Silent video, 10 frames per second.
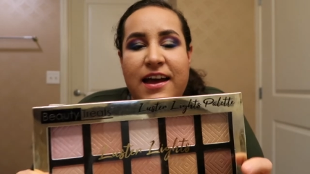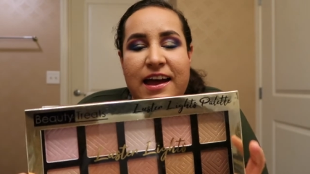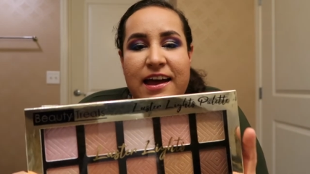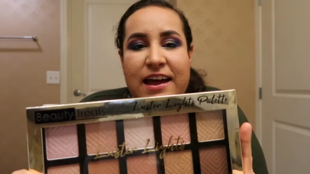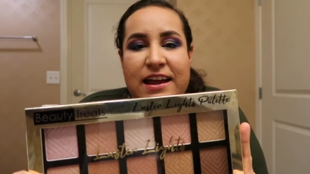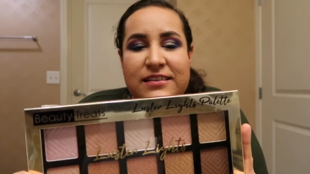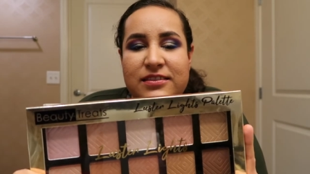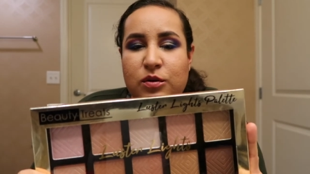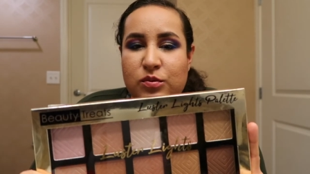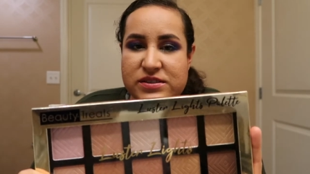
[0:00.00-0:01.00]

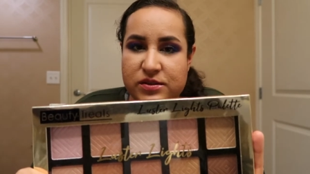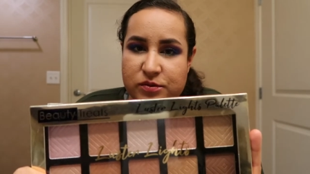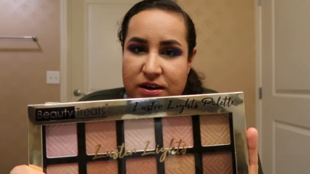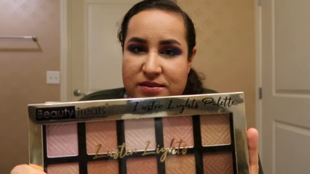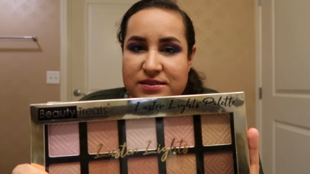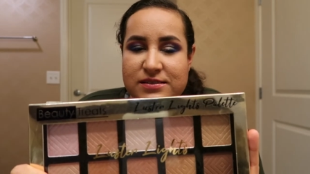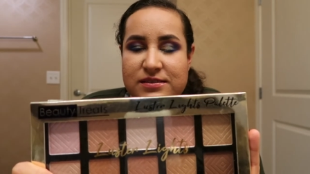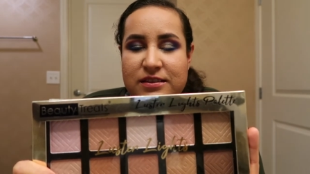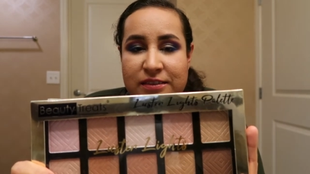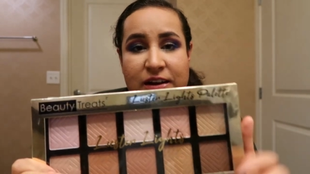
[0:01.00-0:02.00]
and there was some rounds.
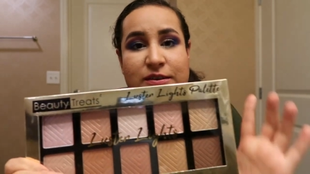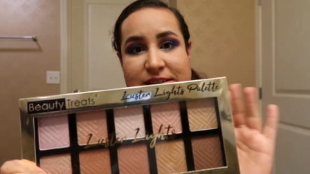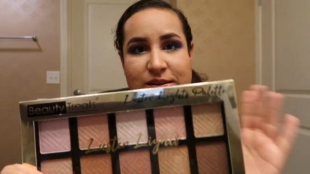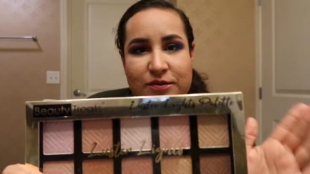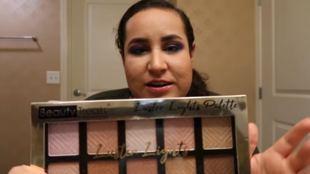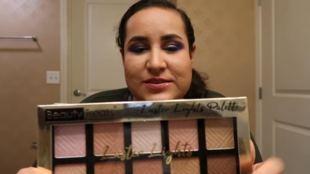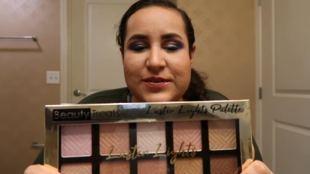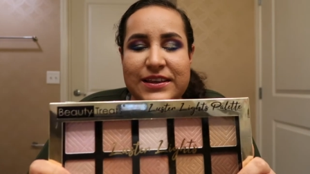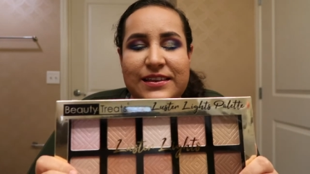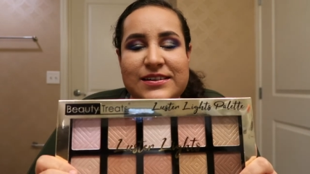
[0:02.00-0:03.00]
There is some rounds
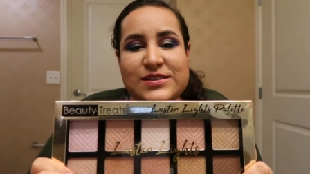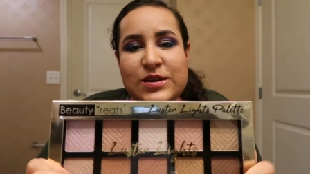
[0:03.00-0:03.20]
right there.